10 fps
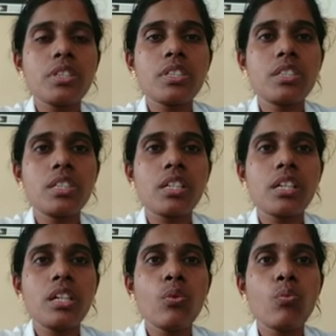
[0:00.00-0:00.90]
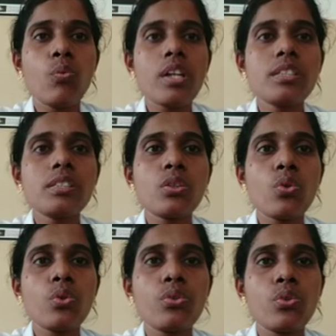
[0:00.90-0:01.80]
generally one
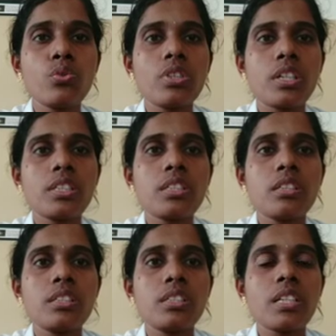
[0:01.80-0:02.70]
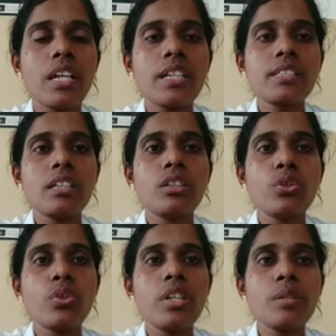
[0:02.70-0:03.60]
slow neutrons strikes a
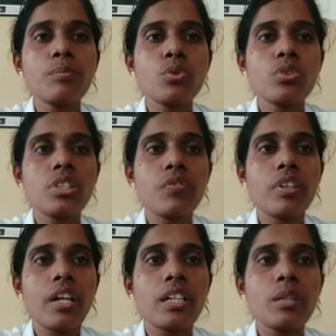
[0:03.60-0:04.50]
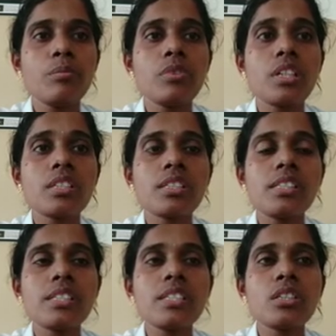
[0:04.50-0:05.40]
uranium-235 atom, the
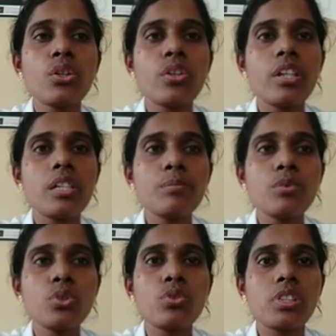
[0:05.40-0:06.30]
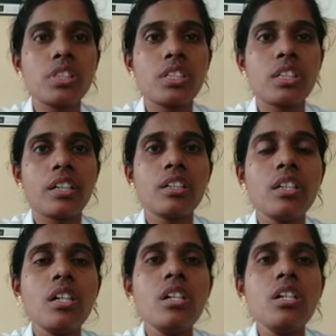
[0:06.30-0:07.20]
result is uranium-238.
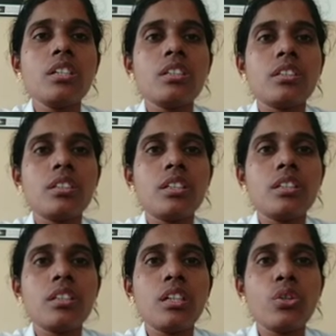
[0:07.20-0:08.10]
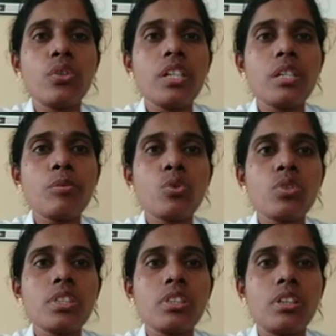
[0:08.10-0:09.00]
Then the
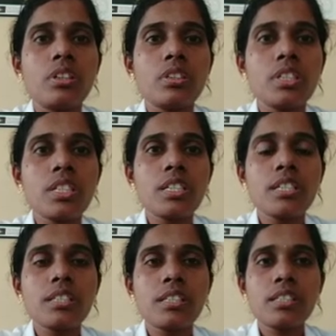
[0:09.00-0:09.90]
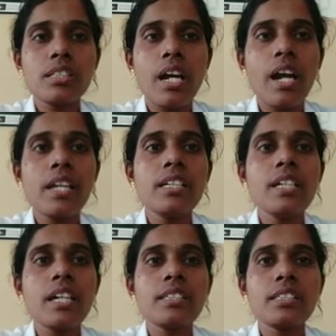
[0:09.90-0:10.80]
uranium-36 is highly
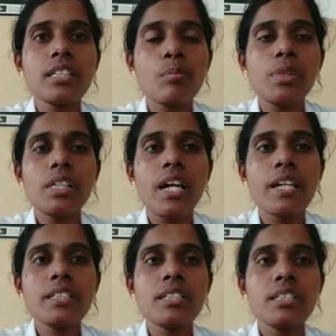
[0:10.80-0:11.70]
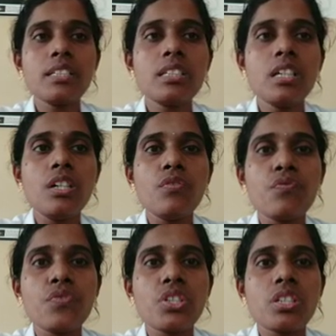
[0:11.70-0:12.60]
unstable and it is
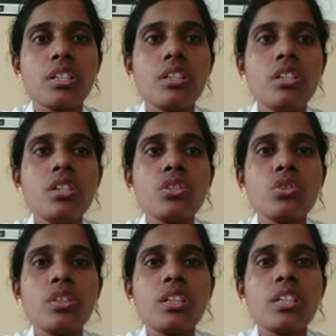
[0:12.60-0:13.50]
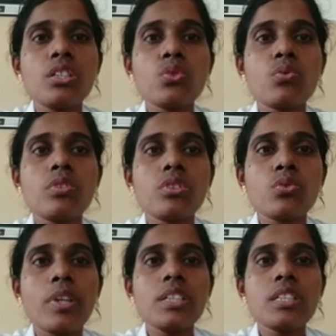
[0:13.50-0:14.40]
fission. So there are
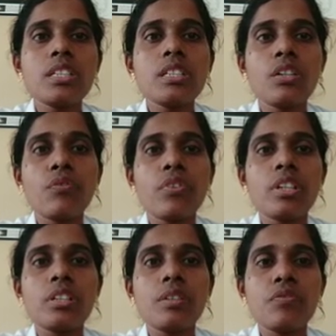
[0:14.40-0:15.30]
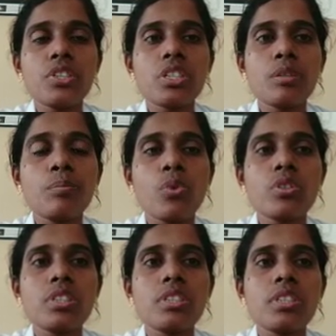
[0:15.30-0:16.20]
20 different fission
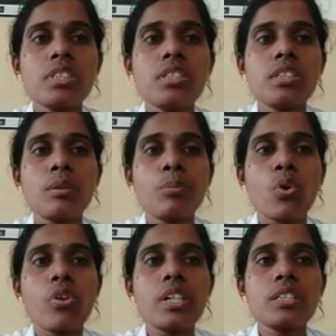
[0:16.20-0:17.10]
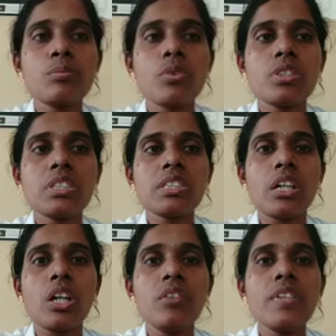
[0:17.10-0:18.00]
processes. The product's masses
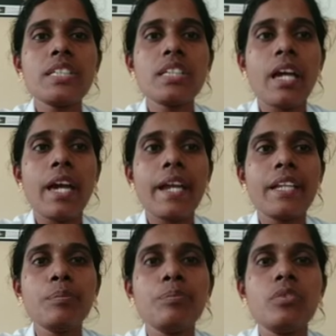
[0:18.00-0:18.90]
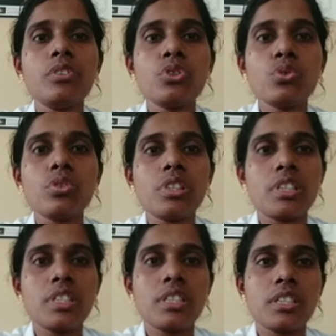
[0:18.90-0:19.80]
always add up to
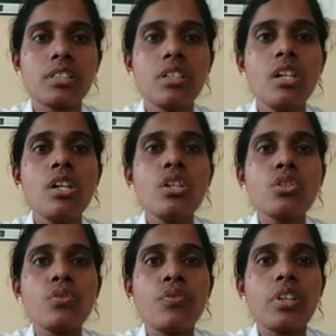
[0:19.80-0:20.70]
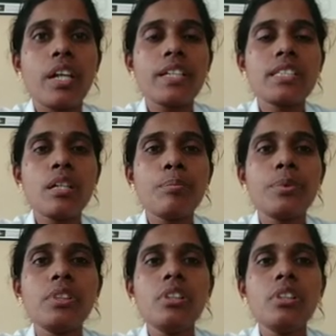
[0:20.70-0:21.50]
36. So for example,